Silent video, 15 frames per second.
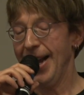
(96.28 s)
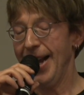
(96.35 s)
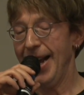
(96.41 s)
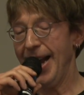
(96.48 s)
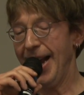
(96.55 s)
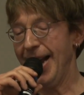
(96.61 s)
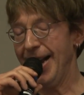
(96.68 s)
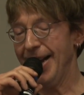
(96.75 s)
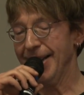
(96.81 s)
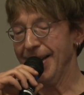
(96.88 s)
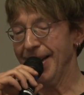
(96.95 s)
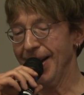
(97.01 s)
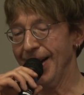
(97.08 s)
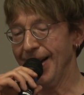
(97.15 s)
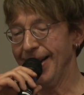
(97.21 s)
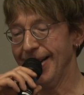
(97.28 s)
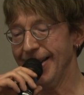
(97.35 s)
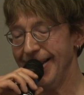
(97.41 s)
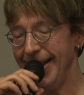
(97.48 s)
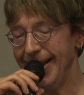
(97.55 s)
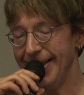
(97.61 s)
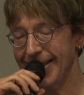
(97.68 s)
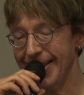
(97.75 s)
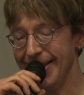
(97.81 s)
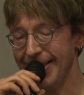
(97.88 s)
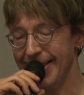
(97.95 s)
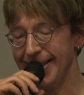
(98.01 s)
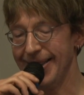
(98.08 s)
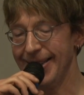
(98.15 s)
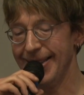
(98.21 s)
And at
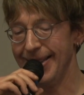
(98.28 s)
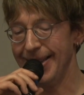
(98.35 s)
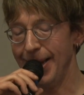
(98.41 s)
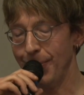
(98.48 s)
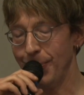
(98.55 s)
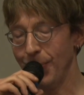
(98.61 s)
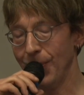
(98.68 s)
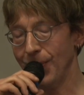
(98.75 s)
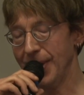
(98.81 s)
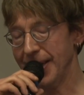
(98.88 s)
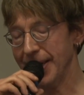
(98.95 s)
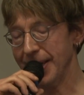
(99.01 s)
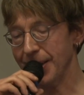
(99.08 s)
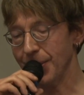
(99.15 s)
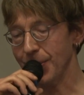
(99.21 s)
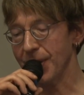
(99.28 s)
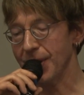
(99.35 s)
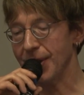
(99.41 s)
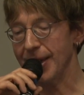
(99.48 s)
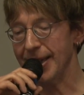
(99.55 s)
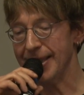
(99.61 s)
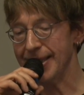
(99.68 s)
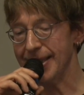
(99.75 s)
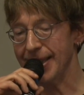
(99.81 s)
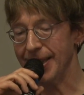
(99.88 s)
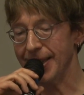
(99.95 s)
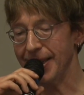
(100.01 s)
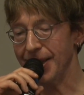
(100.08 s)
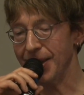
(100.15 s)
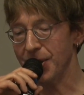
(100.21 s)
that point, I kind of realized
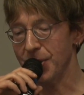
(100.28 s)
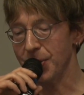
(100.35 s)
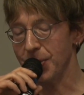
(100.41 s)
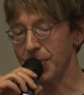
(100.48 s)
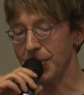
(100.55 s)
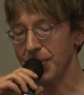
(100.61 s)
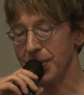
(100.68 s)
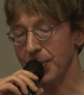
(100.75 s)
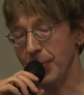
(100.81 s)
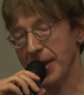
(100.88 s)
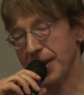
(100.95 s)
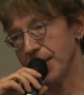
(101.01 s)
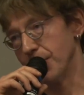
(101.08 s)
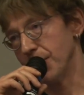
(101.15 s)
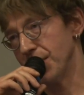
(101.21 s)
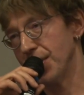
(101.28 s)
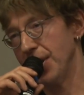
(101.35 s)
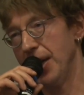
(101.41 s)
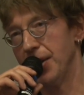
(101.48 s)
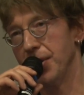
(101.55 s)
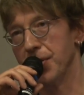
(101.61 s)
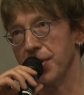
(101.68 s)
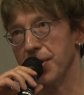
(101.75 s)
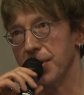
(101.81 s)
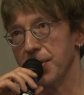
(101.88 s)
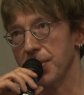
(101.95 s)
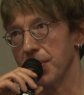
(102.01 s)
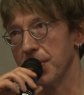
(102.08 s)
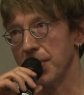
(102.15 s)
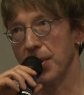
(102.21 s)
I needed to make some
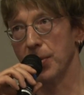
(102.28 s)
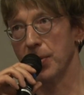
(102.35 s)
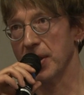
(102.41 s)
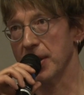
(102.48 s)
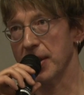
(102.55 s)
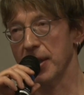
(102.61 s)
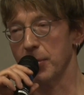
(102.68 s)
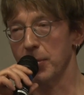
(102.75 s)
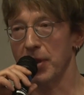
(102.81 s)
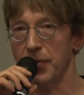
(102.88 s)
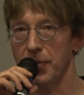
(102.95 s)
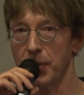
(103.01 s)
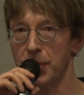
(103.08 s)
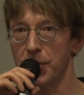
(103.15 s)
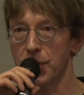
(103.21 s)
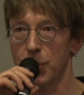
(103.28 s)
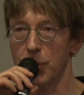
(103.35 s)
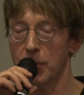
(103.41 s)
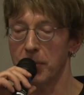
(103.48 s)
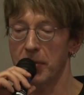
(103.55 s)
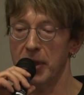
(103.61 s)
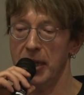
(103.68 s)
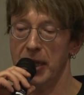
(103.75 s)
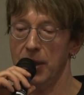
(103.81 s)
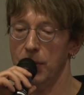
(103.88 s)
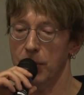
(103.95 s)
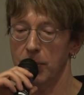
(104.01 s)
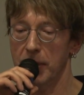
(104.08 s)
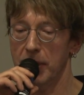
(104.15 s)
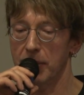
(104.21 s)
changes, or the only thing in my future would be I
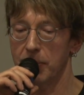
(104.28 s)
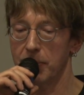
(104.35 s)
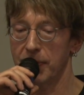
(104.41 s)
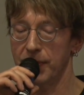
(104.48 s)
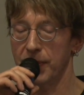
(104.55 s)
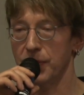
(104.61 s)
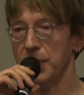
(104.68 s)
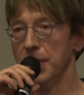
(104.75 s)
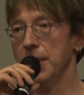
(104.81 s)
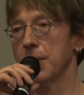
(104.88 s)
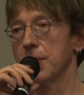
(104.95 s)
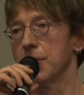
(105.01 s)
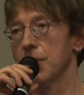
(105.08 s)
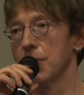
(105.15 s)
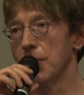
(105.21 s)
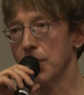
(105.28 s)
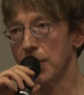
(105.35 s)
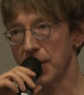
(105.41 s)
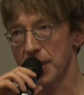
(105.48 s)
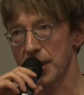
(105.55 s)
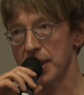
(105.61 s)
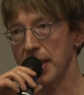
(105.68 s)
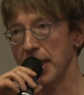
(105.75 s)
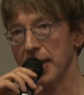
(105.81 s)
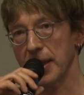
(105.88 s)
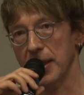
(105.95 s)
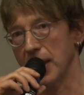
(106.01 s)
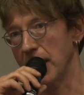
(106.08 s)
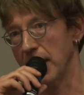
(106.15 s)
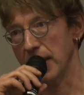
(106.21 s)
would be 50 years old and standing
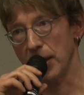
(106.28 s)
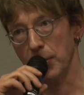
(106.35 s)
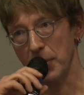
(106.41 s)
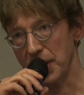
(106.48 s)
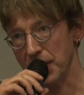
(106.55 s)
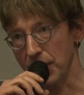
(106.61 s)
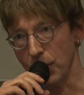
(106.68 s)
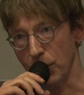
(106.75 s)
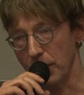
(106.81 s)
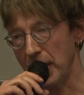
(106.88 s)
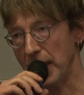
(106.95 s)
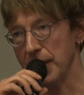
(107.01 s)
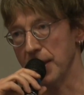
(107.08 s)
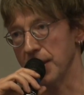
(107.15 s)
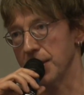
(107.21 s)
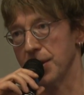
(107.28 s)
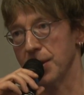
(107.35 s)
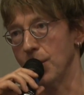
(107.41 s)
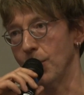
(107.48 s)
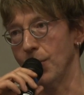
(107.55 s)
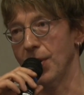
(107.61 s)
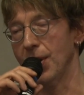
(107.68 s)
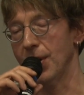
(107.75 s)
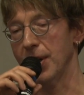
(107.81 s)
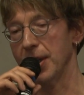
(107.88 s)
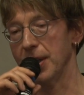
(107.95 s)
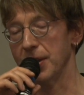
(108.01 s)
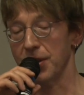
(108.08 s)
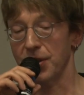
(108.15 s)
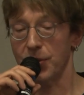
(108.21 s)
in line on methadone maintenance somewhere on
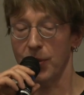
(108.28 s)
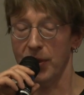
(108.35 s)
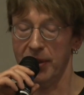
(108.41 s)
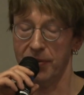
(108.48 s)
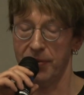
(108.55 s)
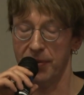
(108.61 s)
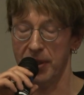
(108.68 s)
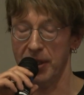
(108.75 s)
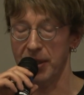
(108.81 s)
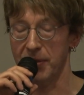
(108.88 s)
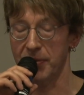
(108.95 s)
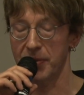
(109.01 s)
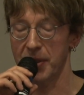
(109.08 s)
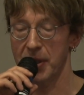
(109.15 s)
125th.